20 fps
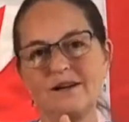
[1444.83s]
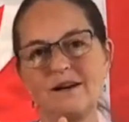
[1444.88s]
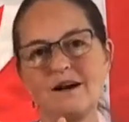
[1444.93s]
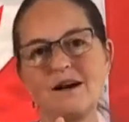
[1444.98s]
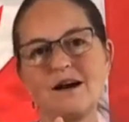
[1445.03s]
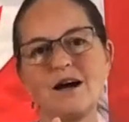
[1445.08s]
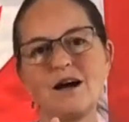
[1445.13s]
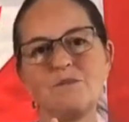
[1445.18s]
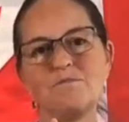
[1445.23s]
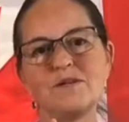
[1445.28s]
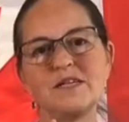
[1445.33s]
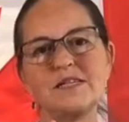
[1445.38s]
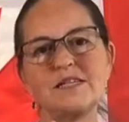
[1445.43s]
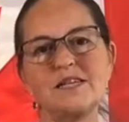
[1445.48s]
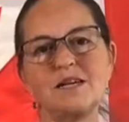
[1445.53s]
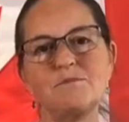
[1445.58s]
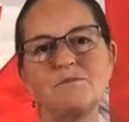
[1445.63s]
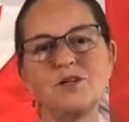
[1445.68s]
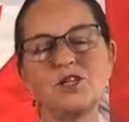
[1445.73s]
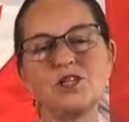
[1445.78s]
up to
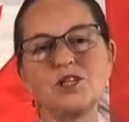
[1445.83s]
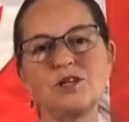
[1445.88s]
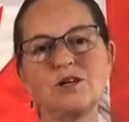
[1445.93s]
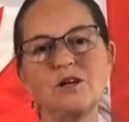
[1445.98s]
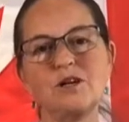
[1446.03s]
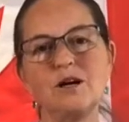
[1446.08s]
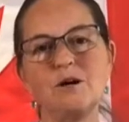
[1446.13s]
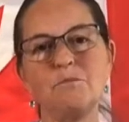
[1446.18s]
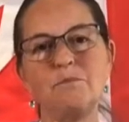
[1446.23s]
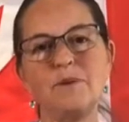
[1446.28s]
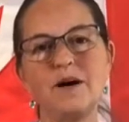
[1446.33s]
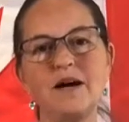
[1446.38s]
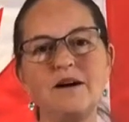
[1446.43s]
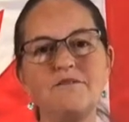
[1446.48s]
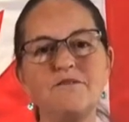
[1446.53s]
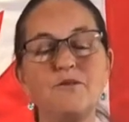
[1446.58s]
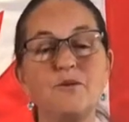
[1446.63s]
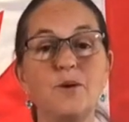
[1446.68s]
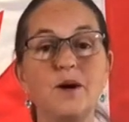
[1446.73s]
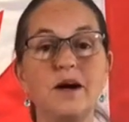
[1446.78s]
temperature above
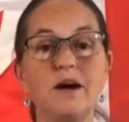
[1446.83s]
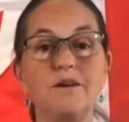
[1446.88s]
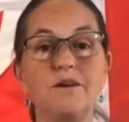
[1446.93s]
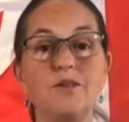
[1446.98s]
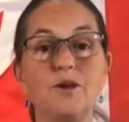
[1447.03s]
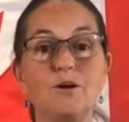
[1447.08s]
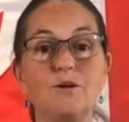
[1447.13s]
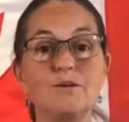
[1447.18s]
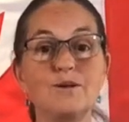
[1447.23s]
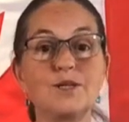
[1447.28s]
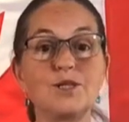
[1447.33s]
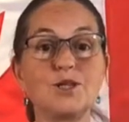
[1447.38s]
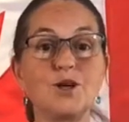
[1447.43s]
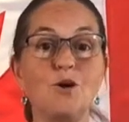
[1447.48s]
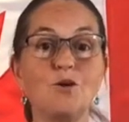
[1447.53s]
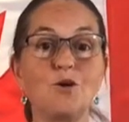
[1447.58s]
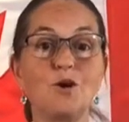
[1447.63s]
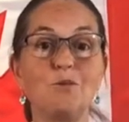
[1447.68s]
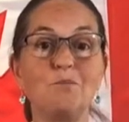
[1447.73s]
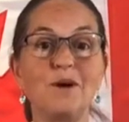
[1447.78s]
where those
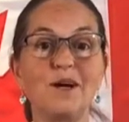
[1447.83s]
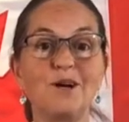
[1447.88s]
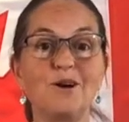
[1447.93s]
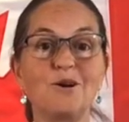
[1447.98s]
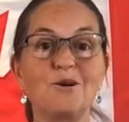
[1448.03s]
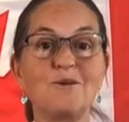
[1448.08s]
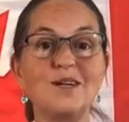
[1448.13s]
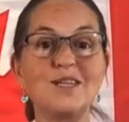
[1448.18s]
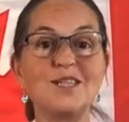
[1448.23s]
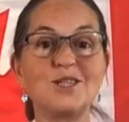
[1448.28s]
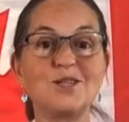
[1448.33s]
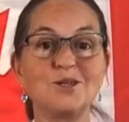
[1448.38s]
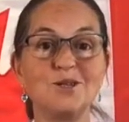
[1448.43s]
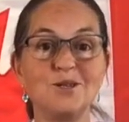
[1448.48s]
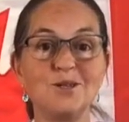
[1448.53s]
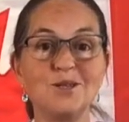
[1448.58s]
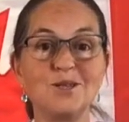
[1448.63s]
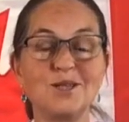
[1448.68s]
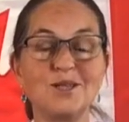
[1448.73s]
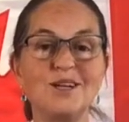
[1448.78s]
cocoa butter
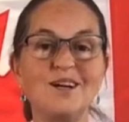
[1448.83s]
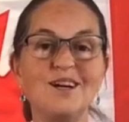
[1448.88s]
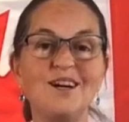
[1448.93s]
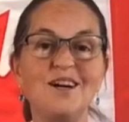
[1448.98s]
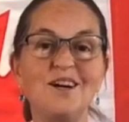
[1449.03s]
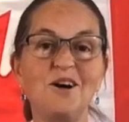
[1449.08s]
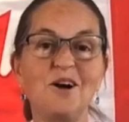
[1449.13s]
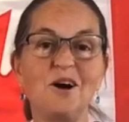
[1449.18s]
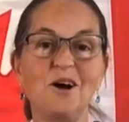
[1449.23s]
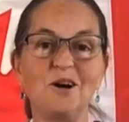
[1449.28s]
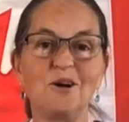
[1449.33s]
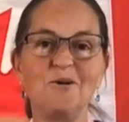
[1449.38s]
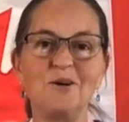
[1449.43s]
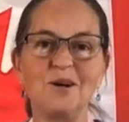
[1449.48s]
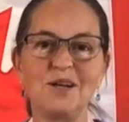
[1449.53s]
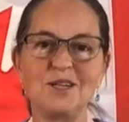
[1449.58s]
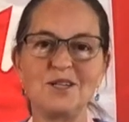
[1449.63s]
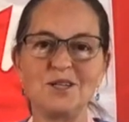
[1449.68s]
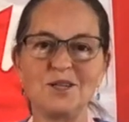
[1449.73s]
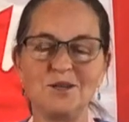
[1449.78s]
crystals are going
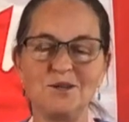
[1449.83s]
to,